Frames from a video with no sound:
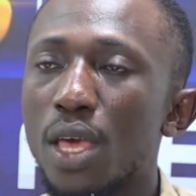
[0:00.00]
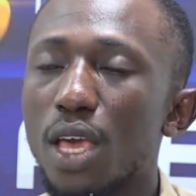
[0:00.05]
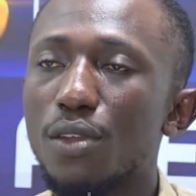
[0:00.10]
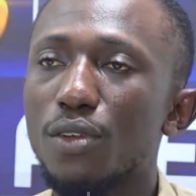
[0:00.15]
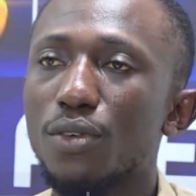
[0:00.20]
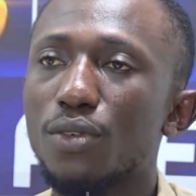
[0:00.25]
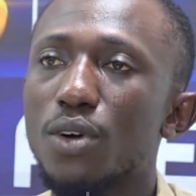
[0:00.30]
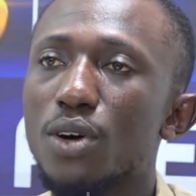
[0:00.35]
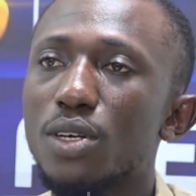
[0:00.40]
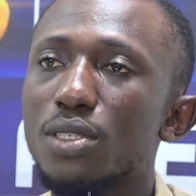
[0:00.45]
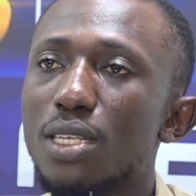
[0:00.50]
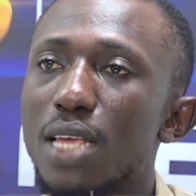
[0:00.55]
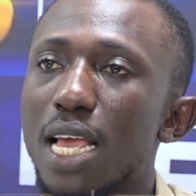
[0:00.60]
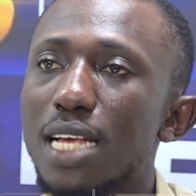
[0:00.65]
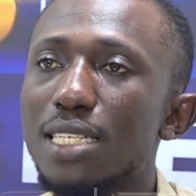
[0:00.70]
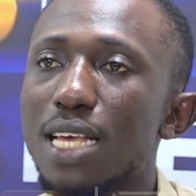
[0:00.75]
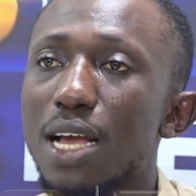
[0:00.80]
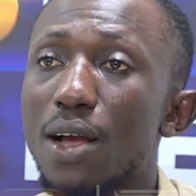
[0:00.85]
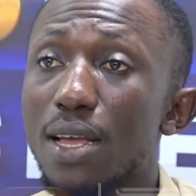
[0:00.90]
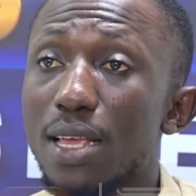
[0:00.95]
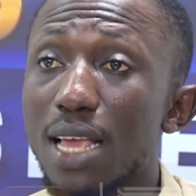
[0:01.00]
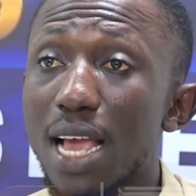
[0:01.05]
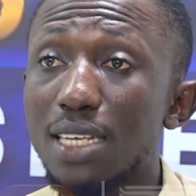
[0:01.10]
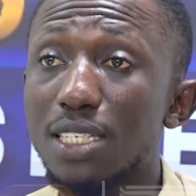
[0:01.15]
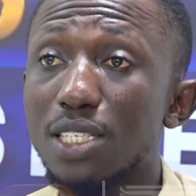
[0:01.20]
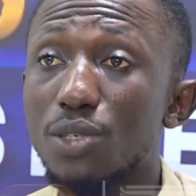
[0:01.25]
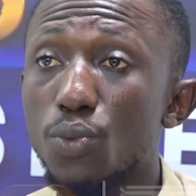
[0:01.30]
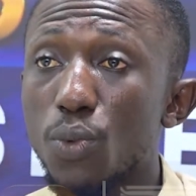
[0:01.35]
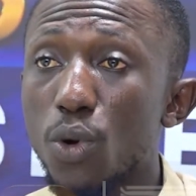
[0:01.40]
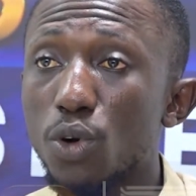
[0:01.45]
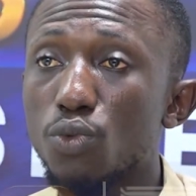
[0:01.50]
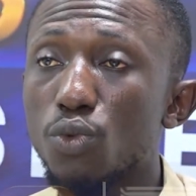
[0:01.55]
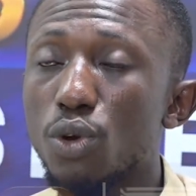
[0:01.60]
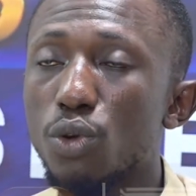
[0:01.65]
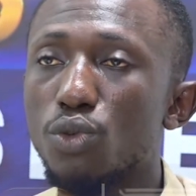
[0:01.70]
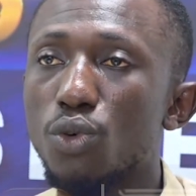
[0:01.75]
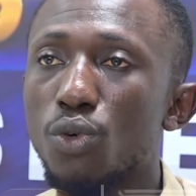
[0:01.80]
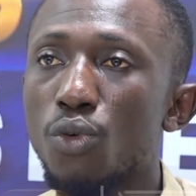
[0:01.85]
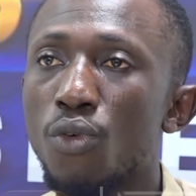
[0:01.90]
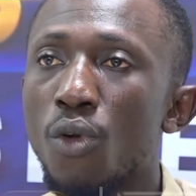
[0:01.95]
and of course, here's what we'll
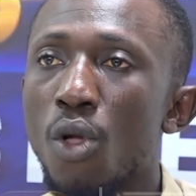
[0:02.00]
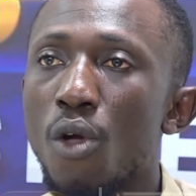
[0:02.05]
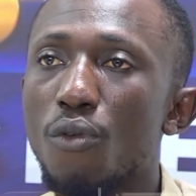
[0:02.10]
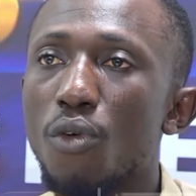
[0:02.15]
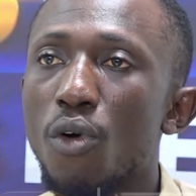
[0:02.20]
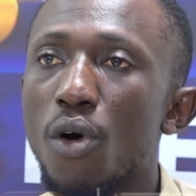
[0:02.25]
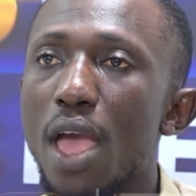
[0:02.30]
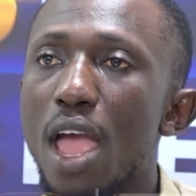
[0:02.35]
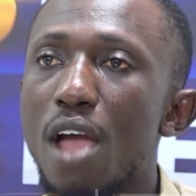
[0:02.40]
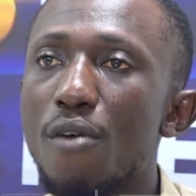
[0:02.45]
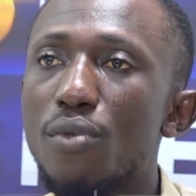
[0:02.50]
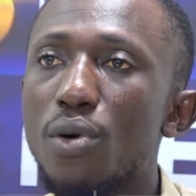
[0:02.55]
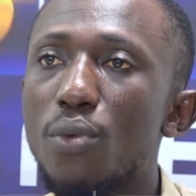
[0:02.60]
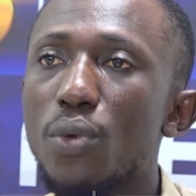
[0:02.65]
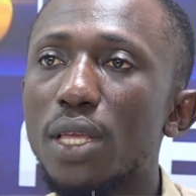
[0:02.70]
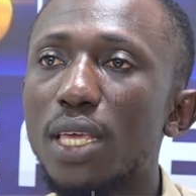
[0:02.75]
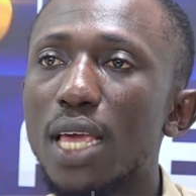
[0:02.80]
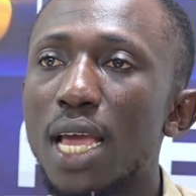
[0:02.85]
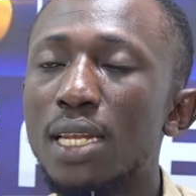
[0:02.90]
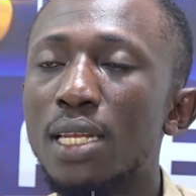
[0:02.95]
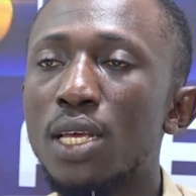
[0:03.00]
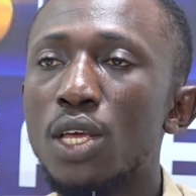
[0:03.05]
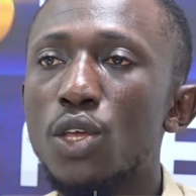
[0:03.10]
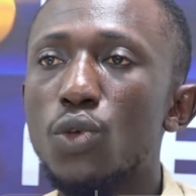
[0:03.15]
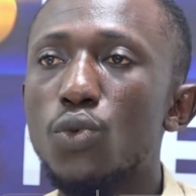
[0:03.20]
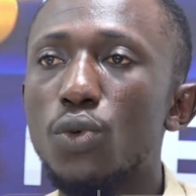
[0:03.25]
do for every weekend.